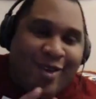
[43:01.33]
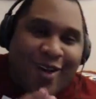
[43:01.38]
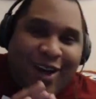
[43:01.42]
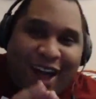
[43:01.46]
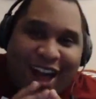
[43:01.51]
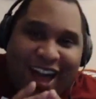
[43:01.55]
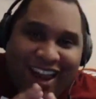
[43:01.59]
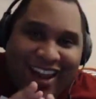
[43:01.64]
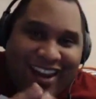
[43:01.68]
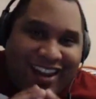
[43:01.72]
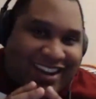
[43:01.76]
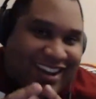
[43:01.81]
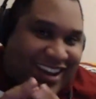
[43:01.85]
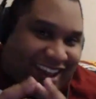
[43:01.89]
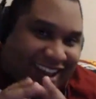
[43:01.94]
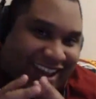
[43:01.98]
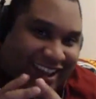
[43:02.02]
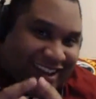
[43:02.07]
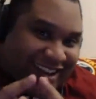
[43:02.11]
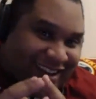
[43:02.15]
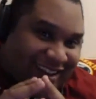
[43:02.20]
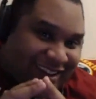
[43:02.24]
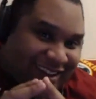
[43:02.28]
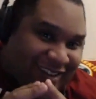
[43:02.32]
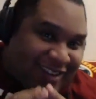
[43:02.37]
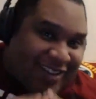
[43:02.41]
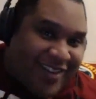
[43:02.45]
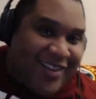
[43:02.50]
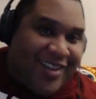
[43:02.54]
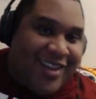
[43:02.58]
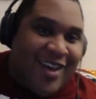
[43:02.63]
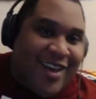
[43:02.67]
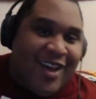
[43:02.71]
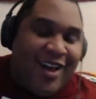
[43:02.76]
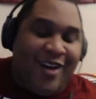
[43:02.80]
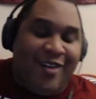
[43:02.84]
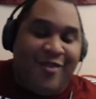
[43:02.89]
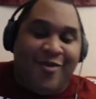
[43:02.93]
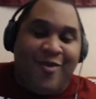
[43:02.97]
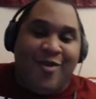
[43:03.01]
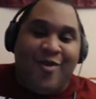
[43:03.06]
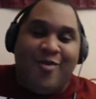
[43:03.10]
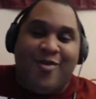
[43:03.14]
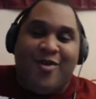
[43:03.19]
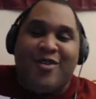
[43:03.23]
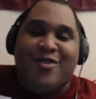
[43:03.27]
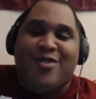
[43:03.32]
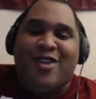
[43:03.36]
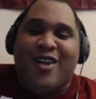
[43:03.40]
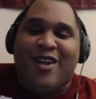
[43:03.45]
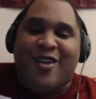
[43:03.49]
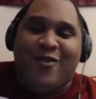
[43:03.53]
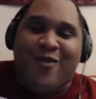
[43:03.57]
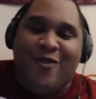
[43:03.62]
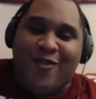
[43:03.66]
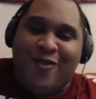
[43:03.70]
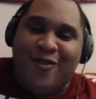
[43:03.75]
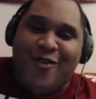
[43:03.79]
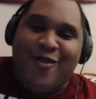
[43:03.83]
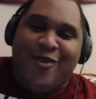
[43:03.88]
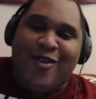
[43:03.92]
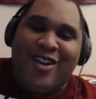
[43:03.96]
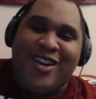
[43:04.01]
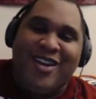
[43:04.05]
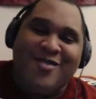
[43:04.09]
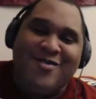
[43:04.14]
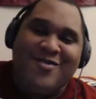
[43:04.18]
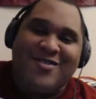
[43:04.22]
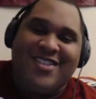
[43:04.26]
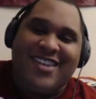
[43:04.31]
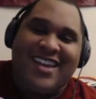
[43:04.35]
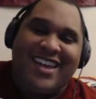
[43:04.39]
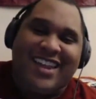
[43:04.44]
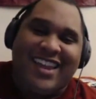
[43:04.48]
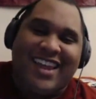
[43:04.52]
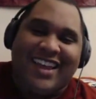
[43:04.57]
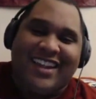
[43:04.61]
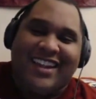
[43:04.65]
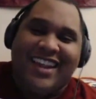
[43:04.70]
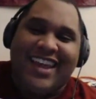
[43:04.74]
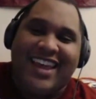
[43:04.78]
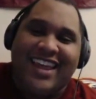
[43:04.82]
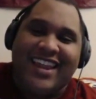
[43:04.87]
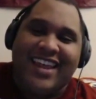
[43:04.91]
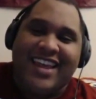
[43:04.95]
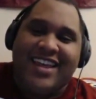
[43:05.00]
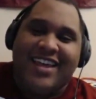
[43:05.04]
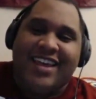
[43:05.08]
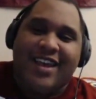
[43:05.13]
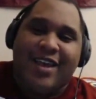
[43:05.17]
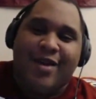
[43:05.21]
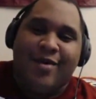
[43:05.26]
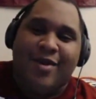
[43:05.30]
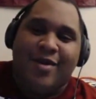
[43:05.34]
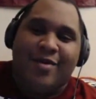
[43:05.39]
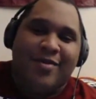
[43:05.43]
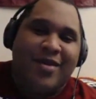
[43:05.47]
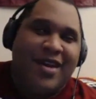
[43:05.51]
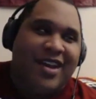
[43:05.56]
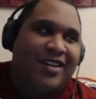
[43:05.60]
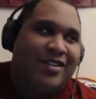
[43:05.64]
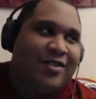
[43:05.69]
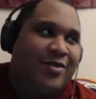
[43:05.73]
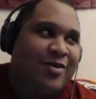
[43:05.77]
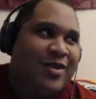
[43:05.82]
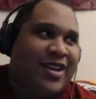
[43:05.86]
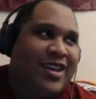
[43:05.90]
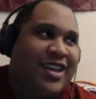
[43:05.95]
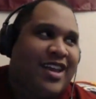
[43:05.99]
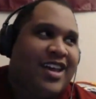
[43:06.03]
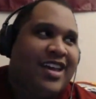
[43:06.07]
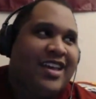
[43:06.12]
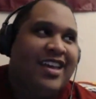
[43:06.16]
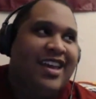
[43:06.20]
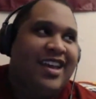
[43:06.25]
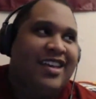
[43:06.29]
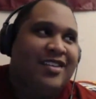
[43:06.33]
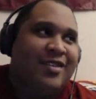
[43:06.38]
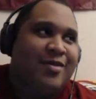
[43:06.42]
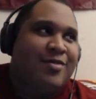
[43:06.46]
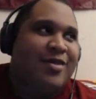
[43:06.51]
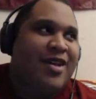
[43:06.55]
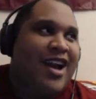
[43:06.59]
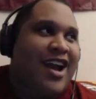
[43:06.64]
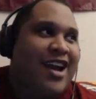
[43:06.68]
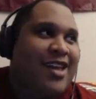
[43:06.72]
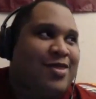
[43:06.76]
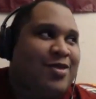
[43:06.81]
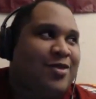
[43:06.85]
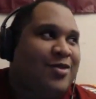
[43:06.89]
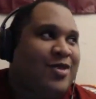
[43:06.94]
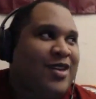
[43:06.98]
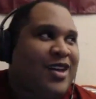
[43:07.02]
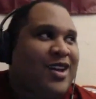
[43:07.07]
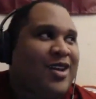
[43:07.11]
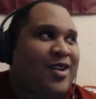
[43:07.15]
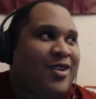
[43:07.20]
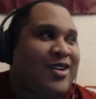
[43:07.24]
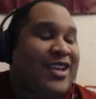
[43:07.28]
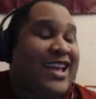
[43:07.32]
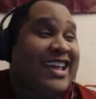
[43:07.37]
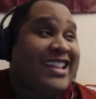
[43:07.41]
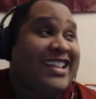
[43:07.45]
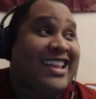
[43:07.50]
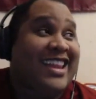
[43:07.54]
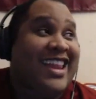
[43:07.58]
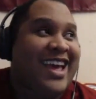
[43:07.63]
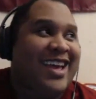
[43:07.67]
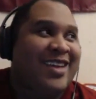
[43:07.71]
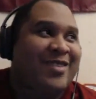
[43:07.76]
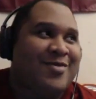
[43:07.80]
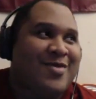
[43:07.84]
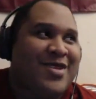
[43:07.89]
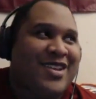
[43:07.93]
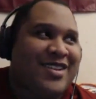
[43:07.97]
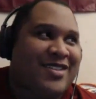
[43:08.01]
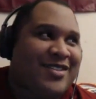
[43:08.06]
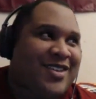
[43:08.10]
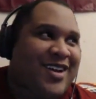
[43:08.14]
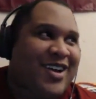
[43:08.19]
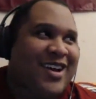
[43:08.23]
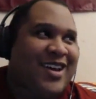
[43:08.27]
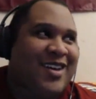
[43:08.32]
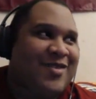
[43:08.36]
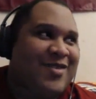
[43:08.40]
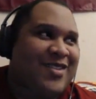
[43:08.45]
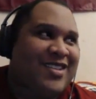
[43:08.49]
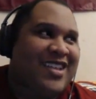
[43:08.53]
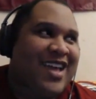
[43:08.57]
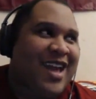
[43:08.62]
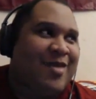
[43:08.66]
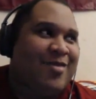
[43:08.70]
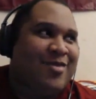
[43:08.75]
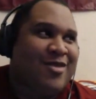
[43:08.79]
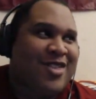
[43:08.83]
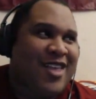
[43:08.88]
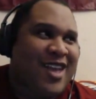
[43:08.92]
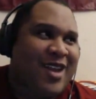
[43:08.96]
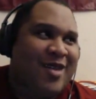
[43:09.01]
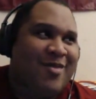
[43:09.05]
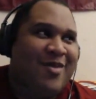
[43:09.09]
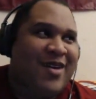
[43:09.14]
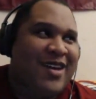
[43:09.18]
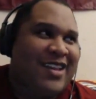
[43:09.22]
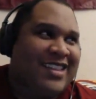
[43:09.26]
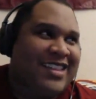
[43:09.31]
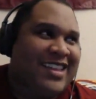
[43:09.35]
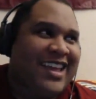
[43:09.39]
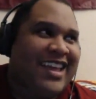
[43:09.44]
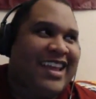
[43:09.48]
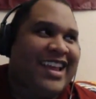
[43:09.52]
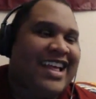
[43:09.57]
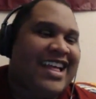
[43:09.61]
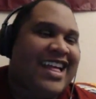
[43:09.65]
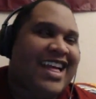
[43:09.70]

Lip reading: holiday edition of what we're thankful for and everything like that coming up next week. Yes, Amir, I threw that on you at the last minute, so I'll give you time to think about that.